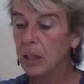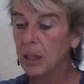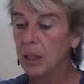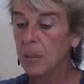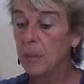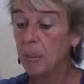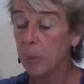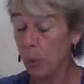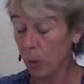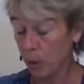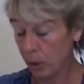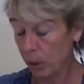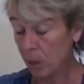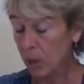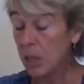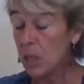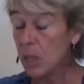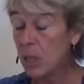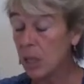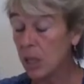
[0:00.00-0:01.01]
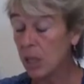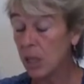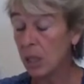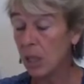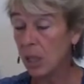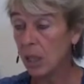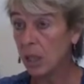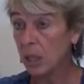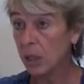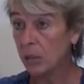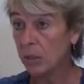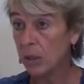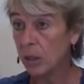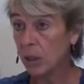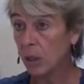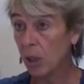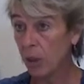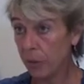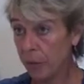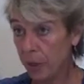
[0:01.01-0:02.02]
importance of the
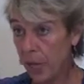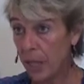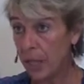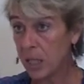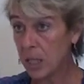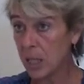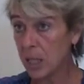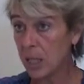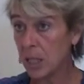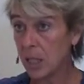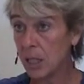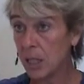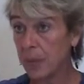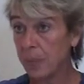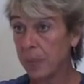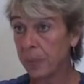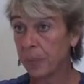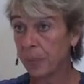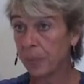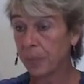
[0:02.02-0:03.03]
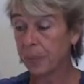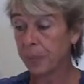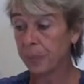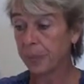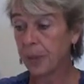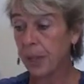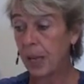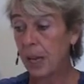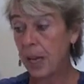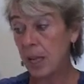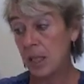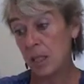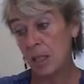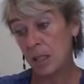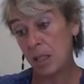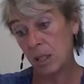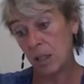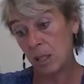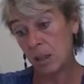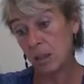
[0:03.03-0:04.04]
context
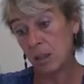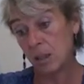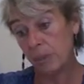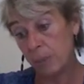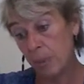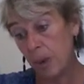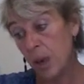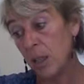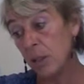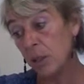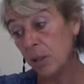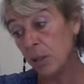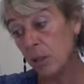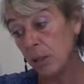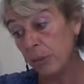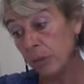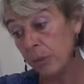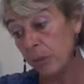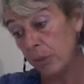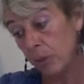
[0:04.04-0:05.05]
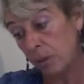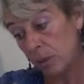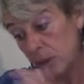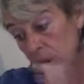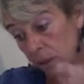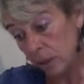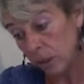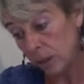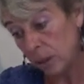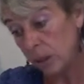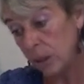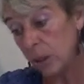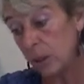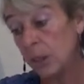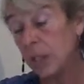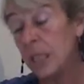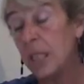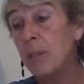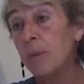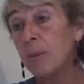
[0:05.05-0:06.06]
as part of
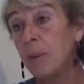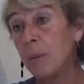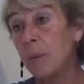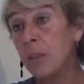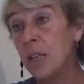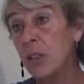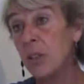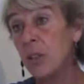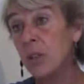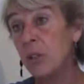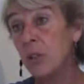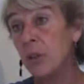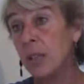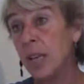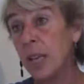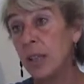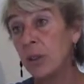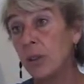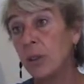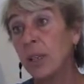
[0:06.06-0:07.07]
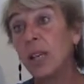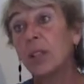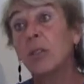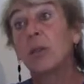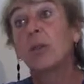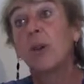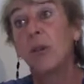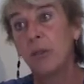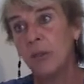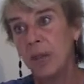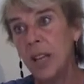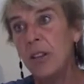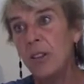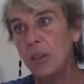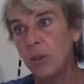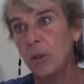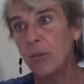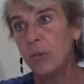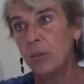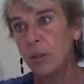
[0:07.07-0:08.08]
the information you get. You get the
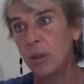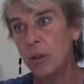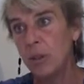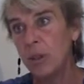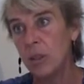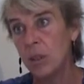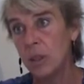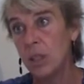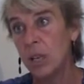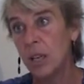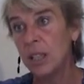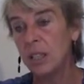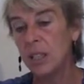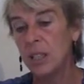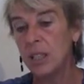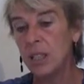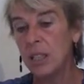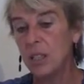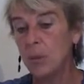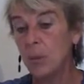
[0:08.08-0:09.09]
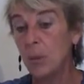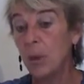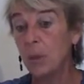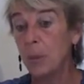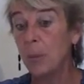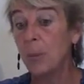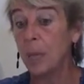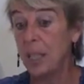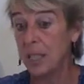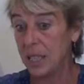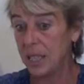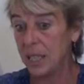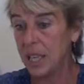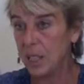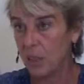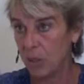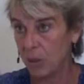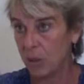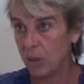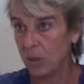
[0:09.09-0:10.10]
content, of course, this is what the patient
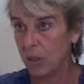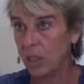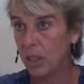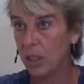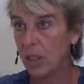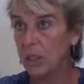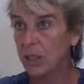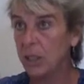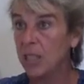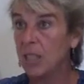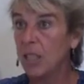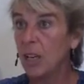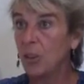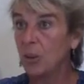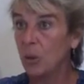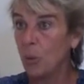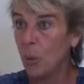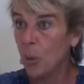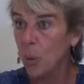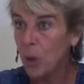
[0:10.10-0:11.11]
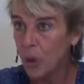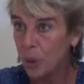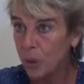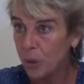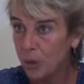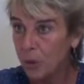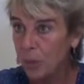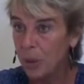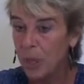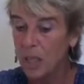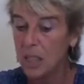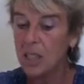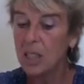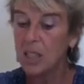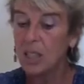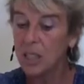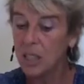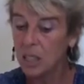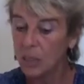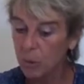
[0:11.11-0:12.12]
tells you these are the words of the
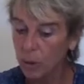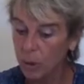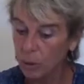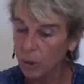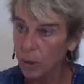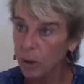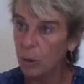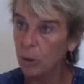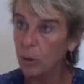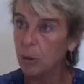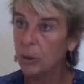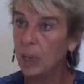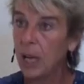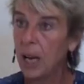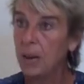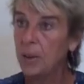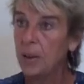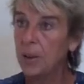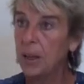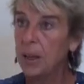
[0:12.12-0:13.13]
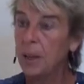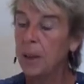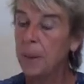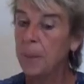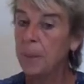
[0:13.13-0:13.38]
patient. This is what we know down.